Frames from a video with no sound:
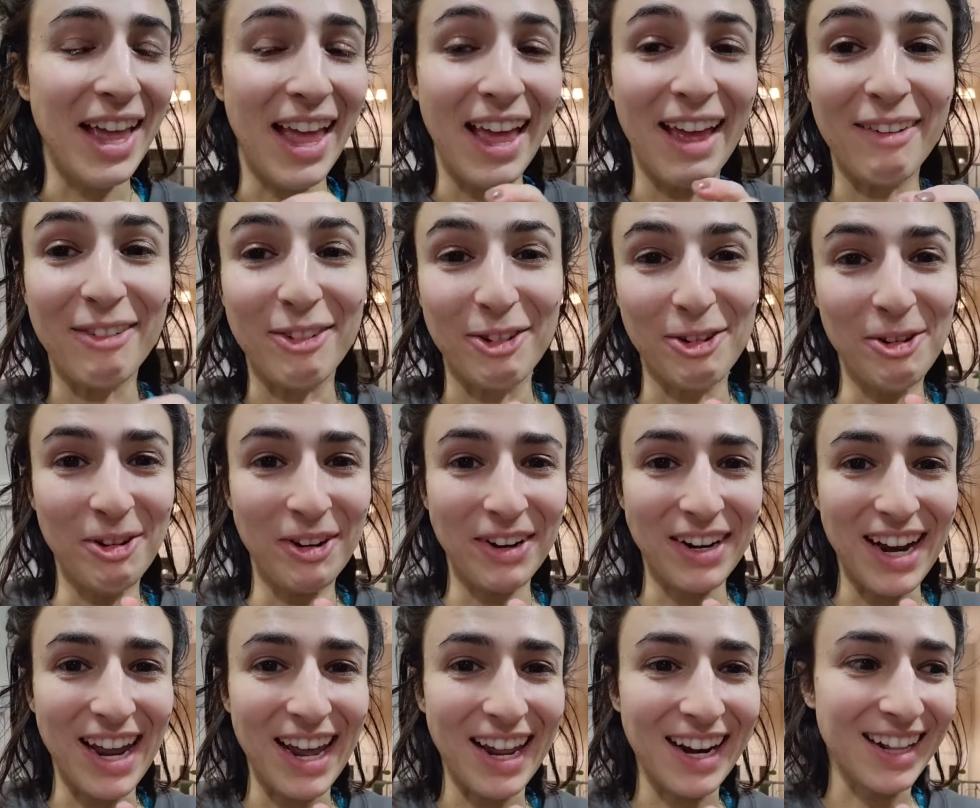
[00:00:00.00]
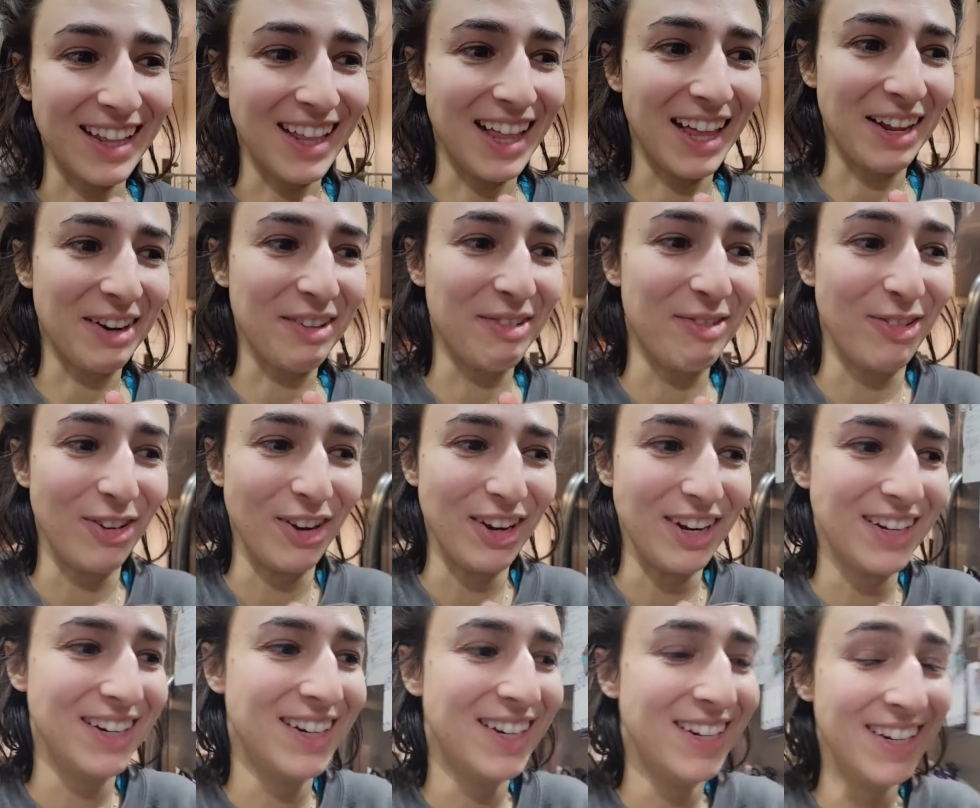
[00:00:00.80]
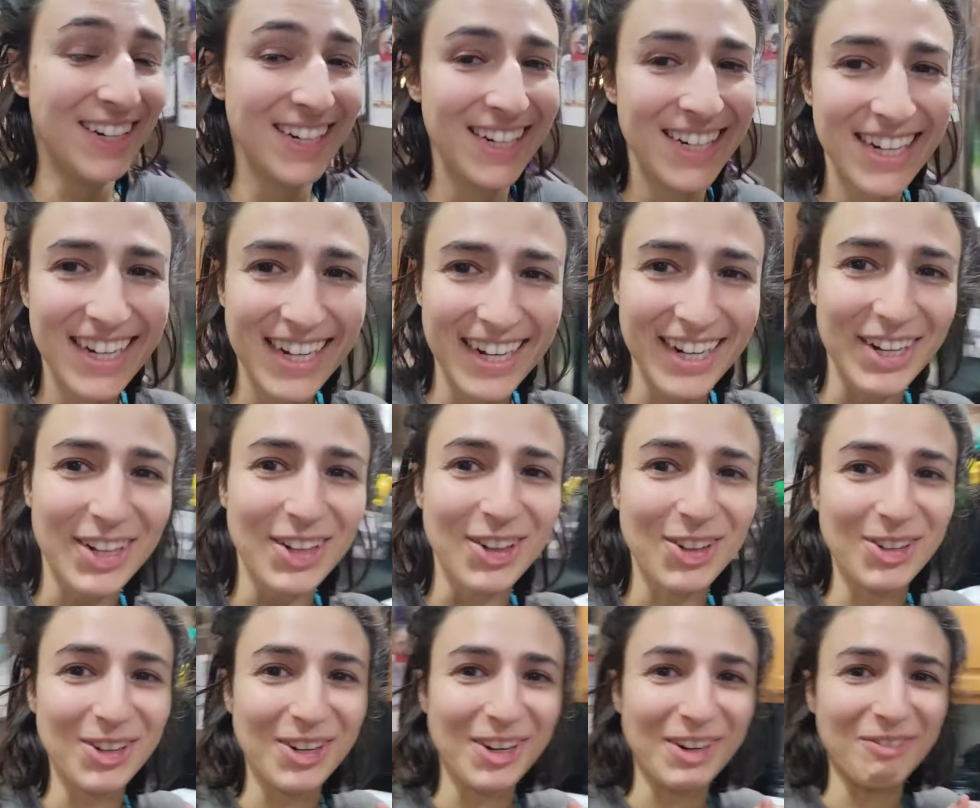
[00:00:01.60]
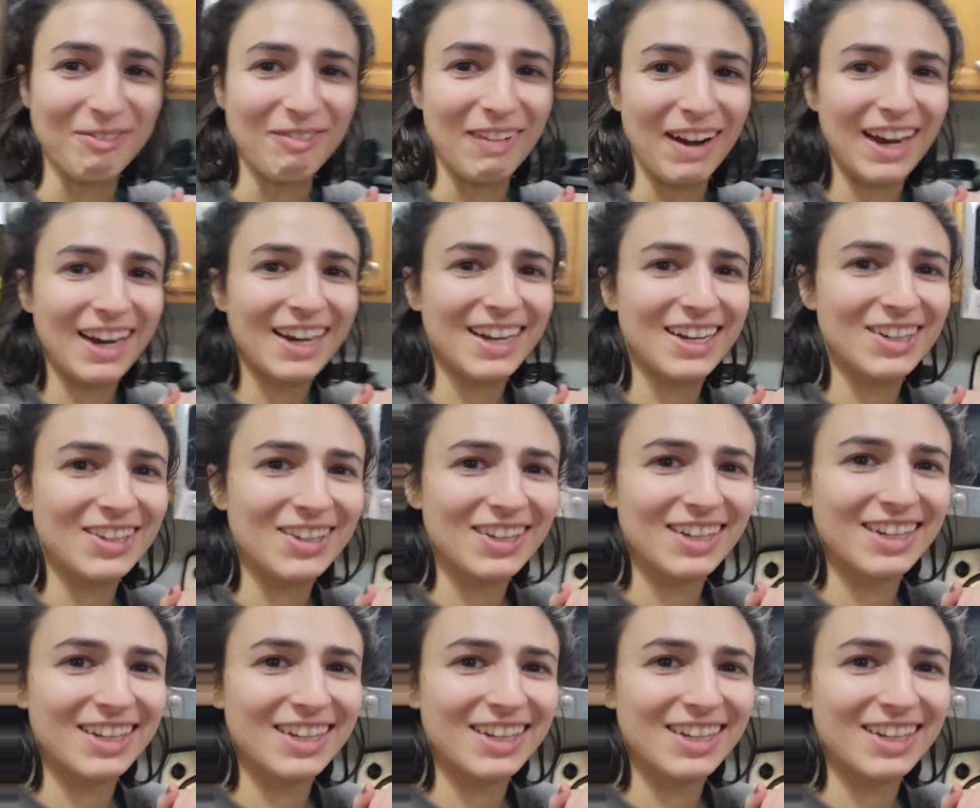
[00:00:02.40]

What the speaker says: Everyone had a lot of fun, including Michael.